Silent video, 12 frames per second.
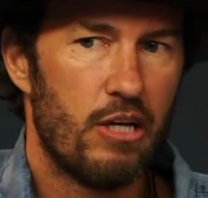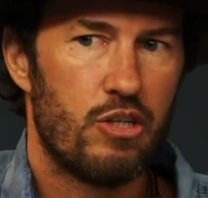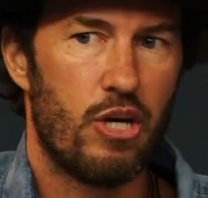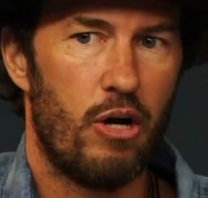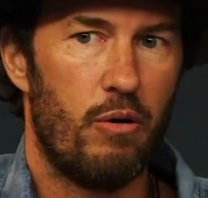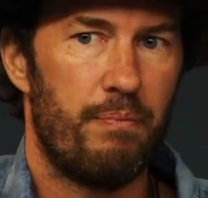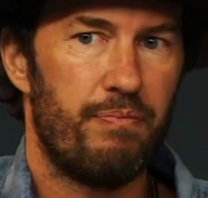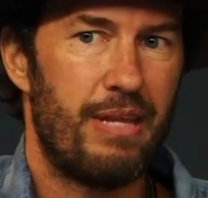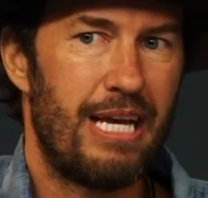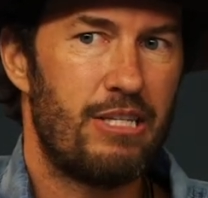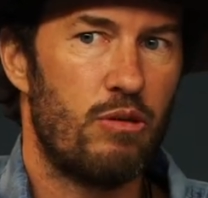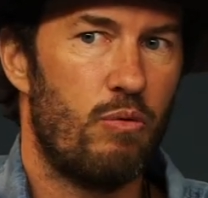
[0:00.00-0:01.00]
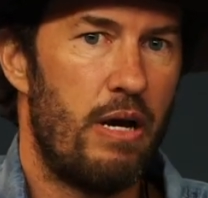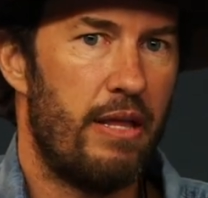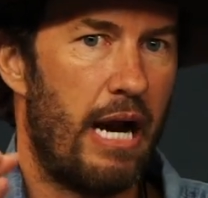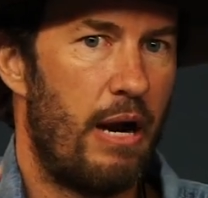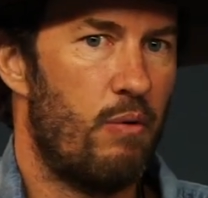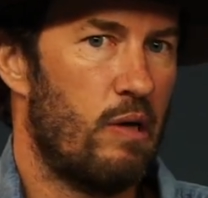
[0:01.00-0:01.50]
So that's the way
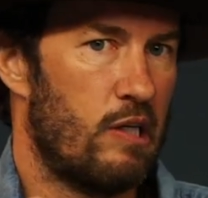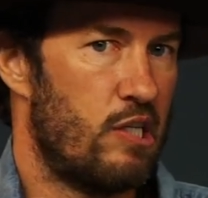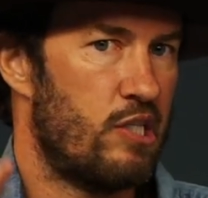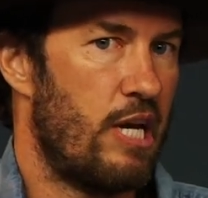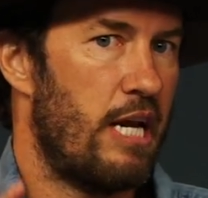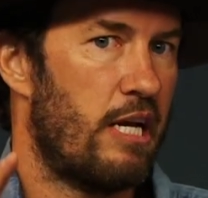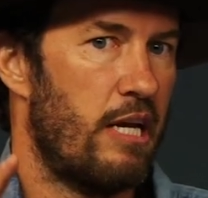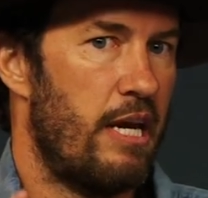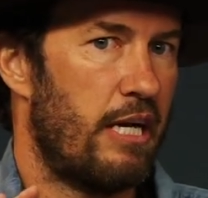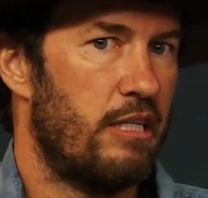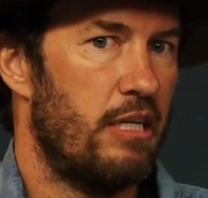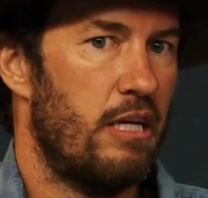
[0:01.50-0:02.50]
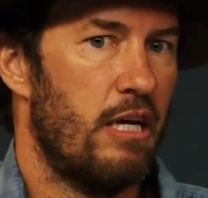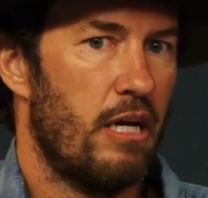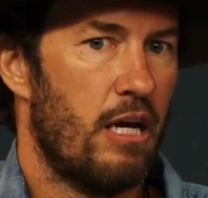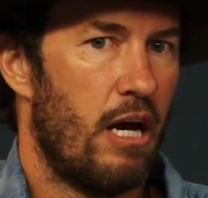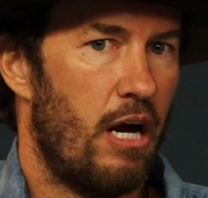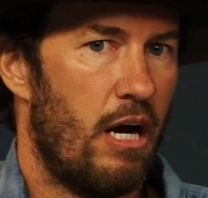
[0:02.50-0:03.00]
that I really stay connected
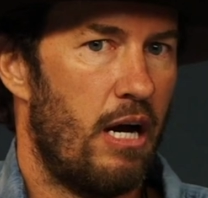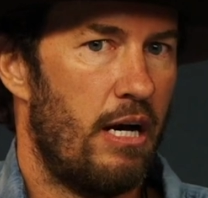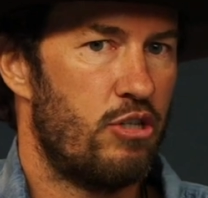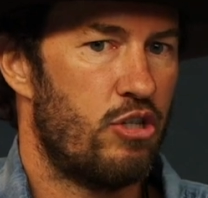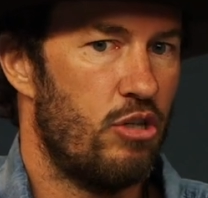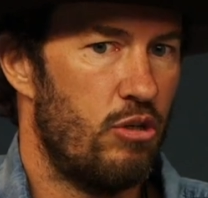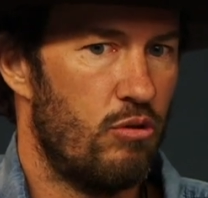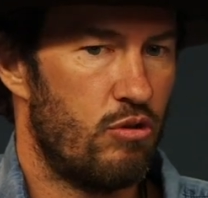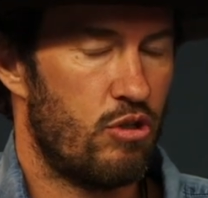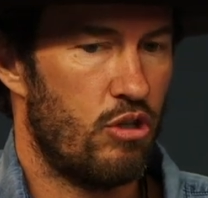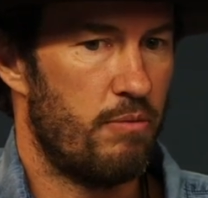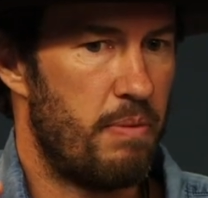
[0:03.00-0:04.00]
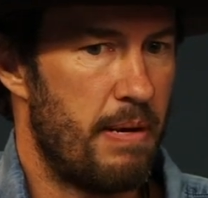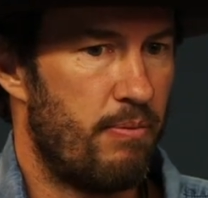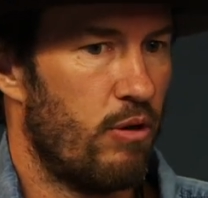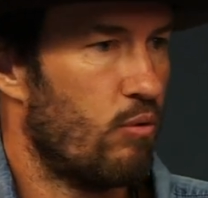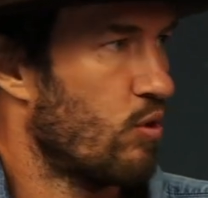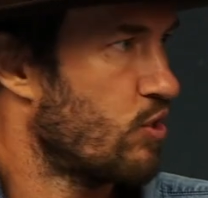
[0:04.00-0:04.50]
to the
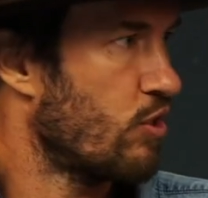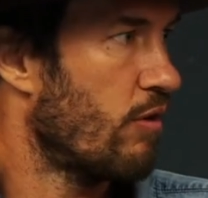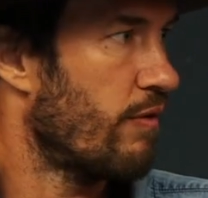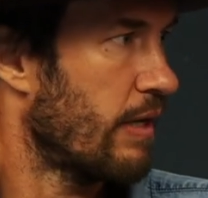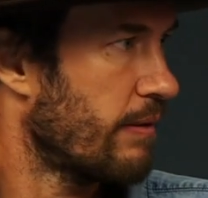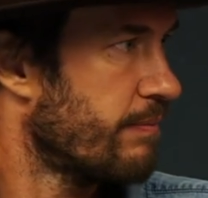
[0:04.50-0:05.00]
people that we're serving.